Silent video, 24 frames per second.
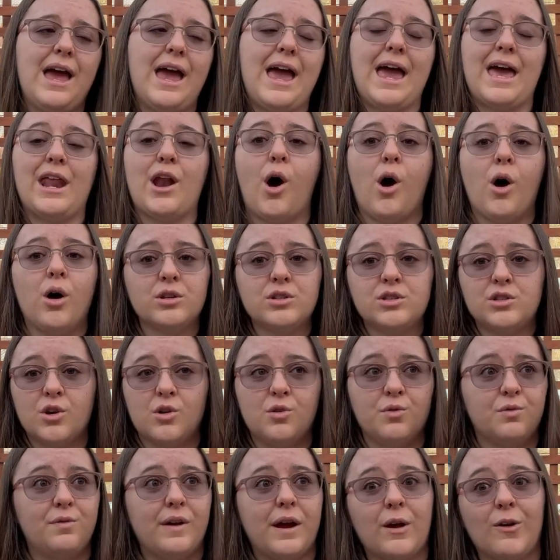and
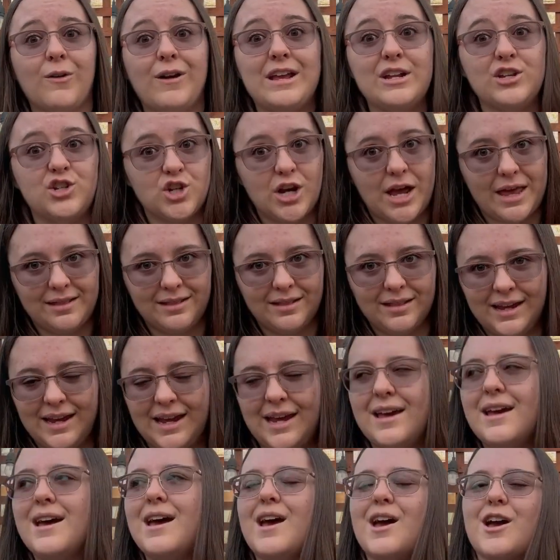also very
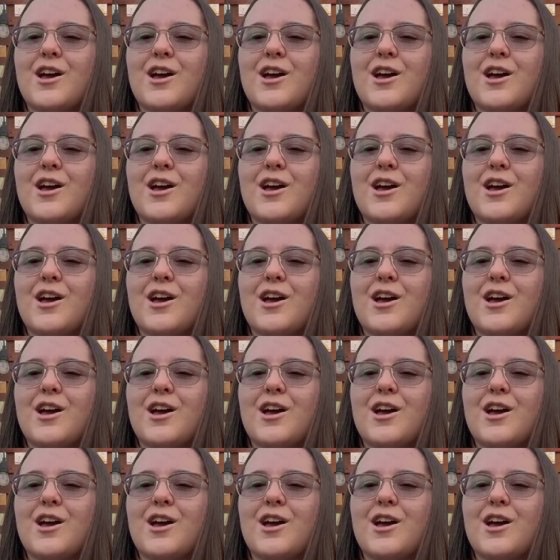gently